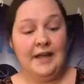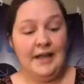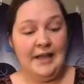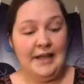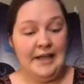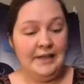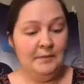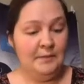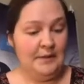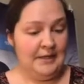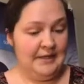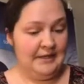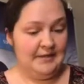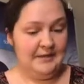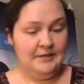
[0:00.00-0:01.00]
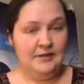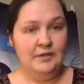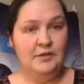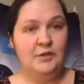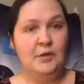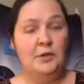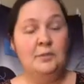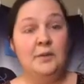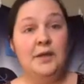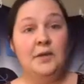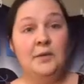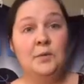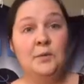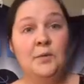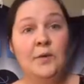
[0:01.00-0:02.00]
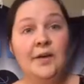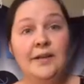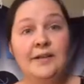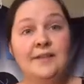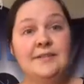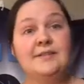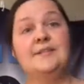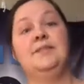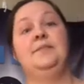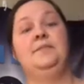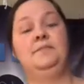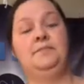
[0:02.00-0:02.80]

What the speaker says: a headband no matter what.